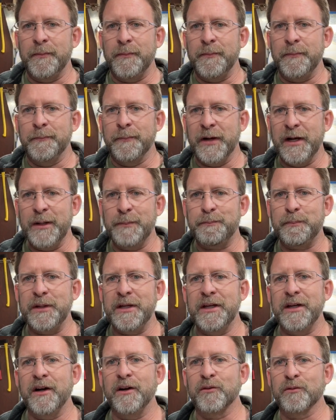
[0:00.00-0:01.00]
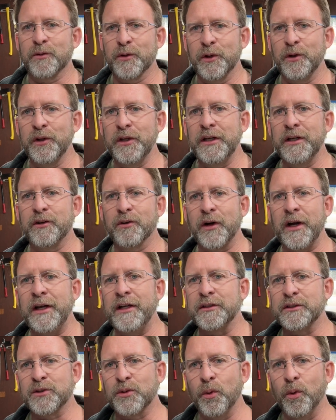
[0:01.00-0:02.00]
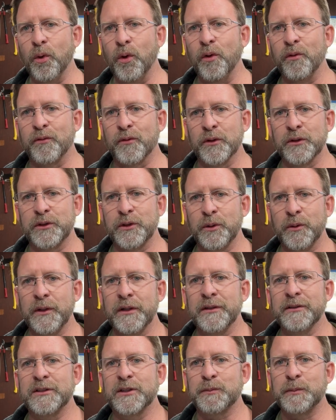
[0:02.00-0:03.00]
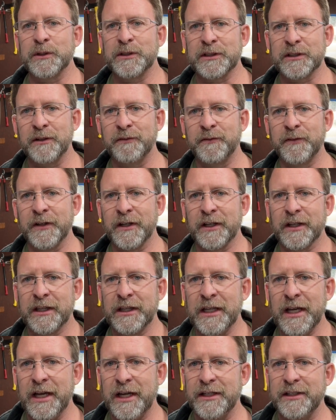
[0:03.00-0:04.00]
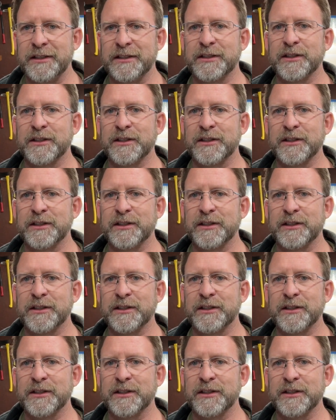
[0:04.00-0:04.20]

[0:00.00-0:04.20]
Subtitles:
might be a really great tool for doing specific things.